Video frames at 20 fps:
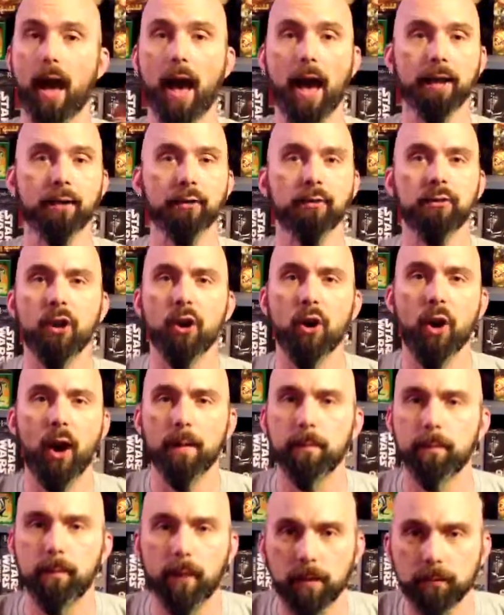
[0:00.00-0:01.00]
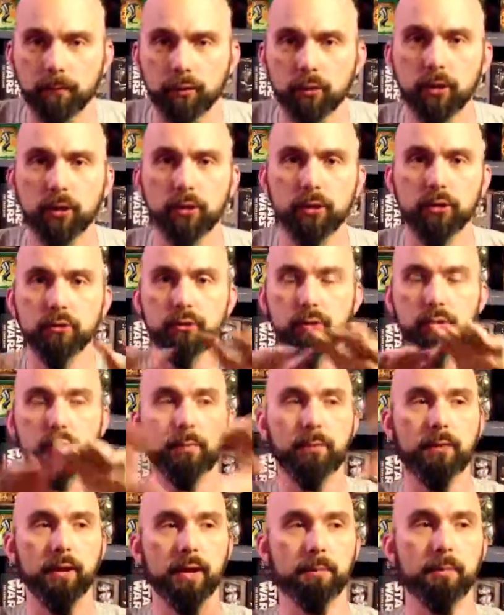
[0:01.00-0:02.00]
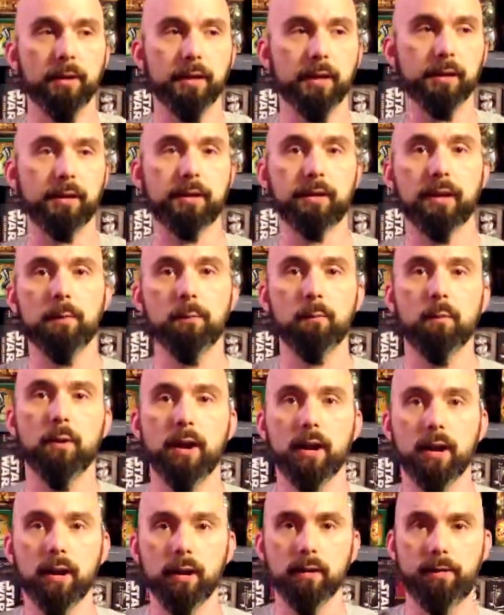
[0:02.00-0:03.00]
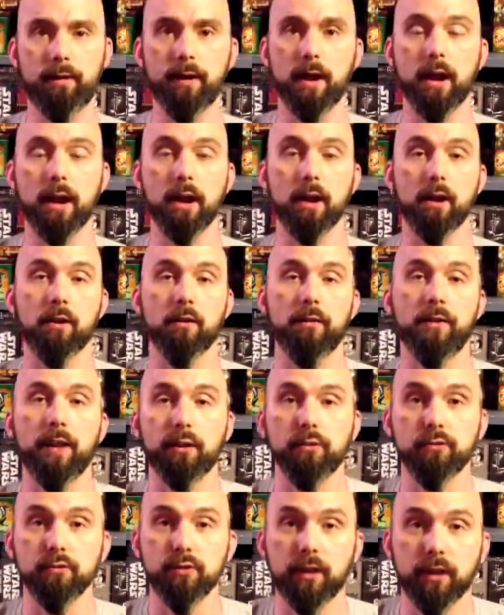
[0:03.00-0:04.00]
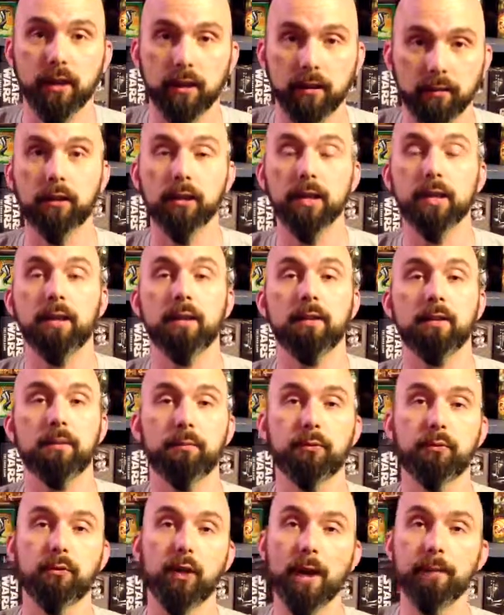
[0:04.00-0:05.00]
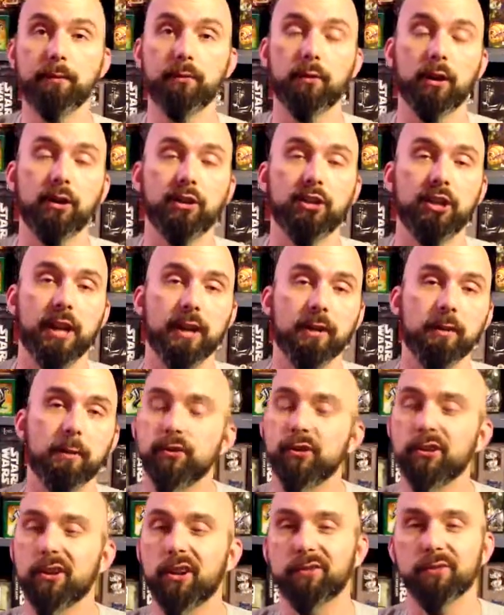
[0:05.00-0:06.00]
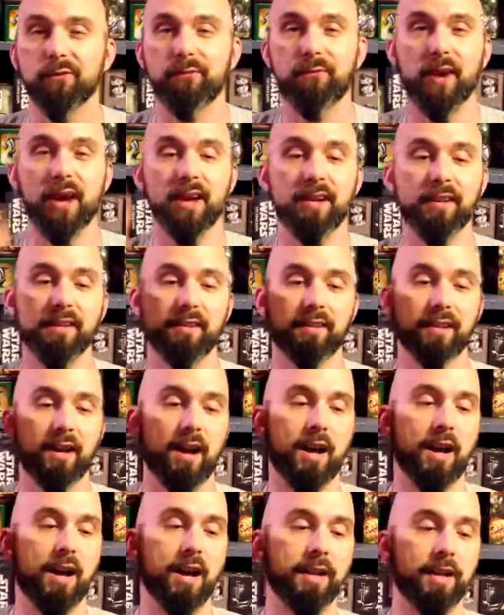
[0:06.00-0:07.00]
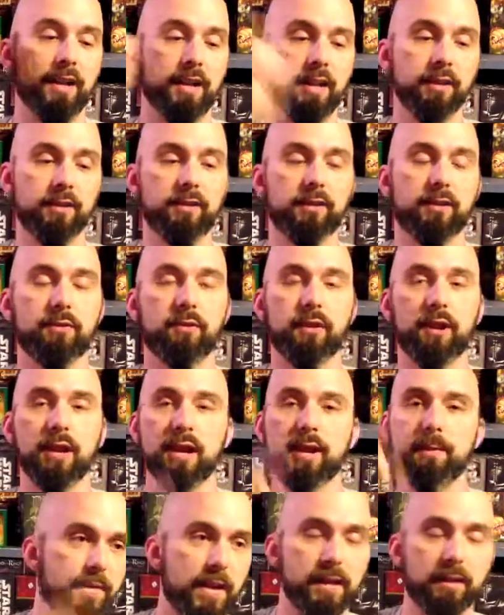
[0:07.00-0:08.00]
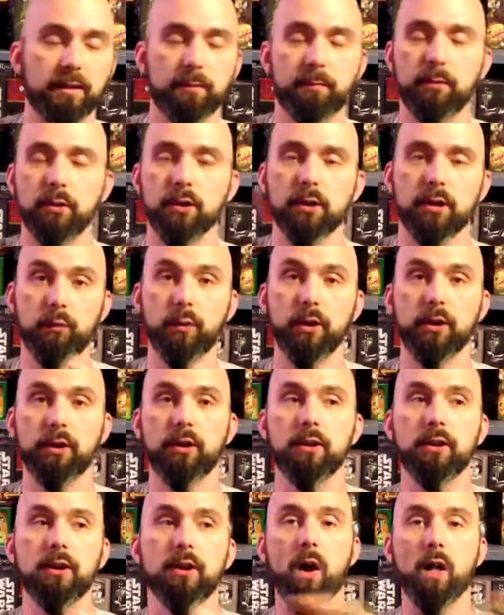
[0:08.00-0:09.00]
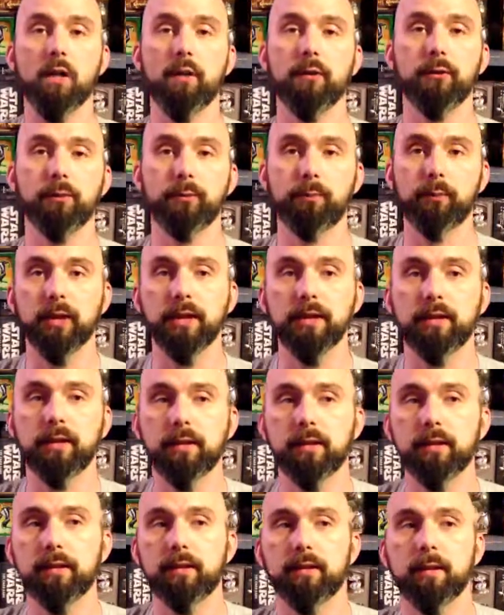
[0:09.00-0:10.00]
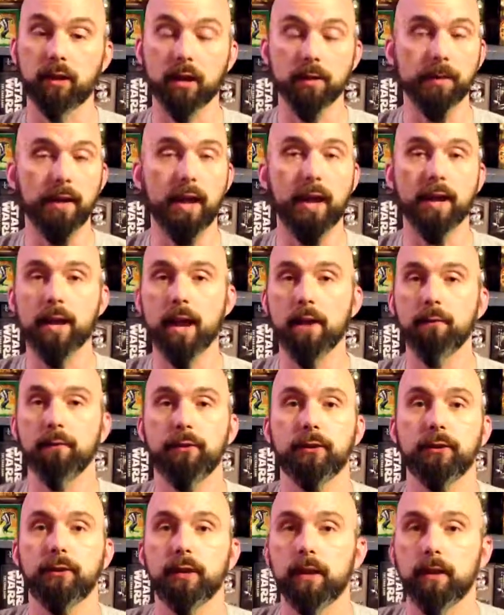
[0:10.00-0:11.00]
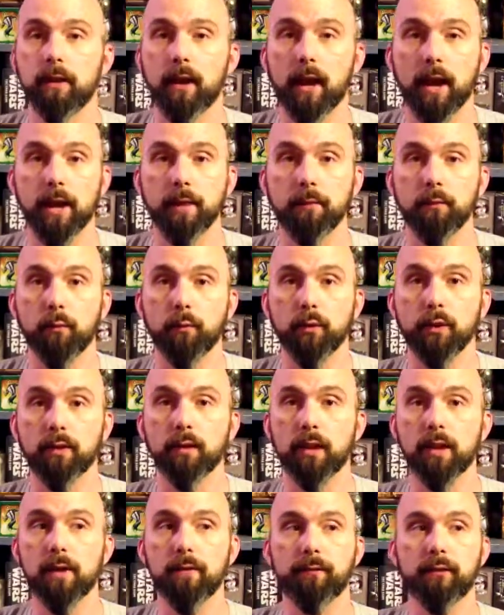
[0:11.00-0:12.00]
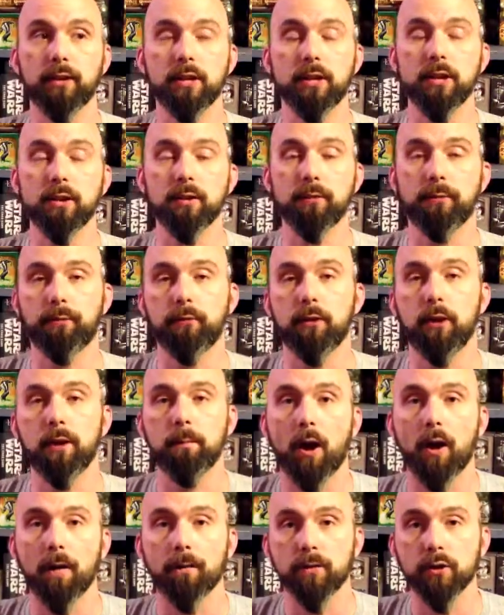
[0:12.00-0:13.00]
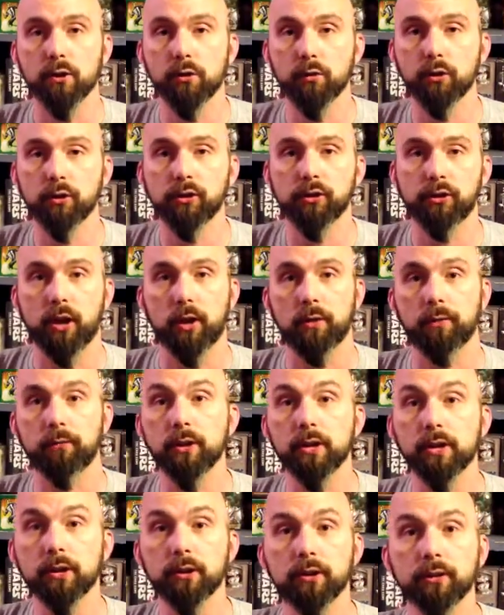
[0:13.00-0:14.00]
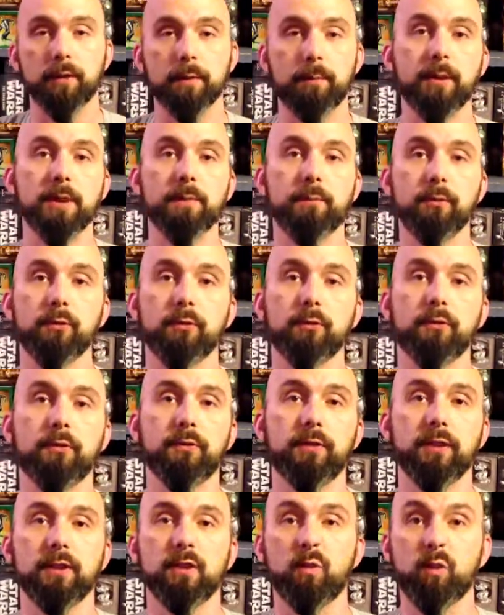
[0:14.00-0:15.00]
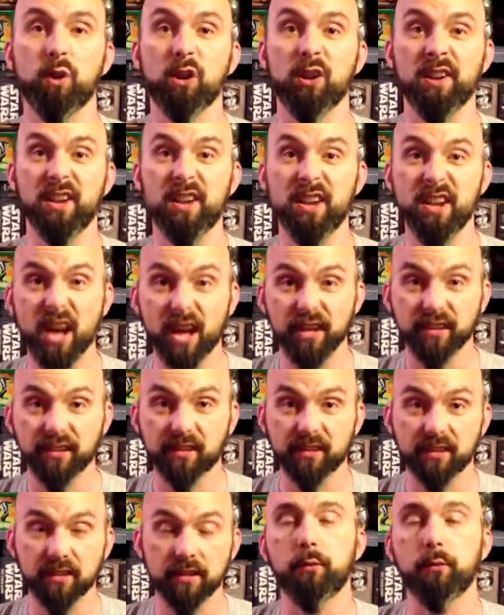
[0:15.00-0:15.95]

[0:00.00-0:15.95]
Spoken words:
I don't know, I'm new to the YouTube thing, but it's somewhere there that you can click and subscribe to our channel. You can also find us on Instagram, Facebook, Twitter, all of those places. Come and hang out with us online. We love to hear from our viewers, our readers, the people who think we're nuts.